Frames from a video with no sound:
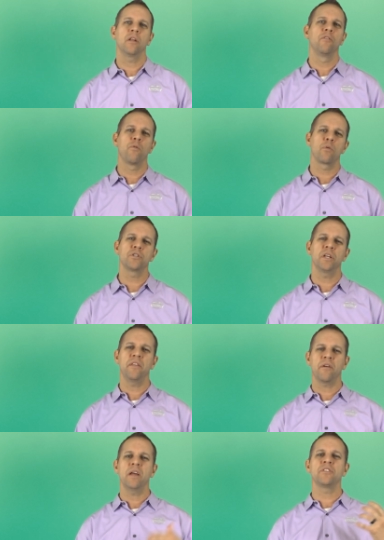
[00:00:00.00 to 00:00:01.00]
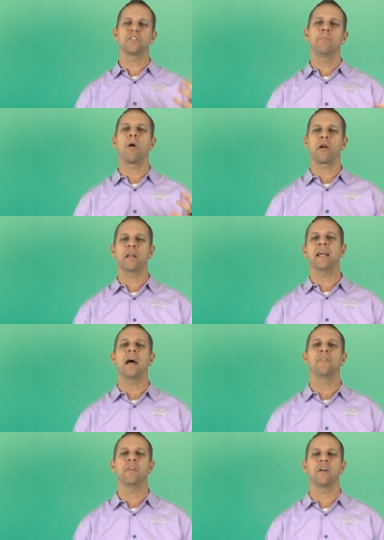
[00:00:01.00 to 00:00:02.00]
and unfortunately, there is some marketing
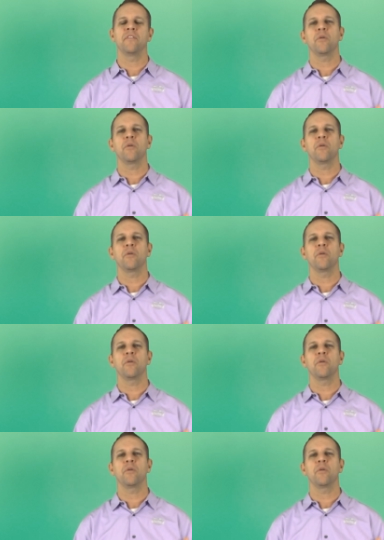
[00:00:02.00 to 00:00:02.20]
out there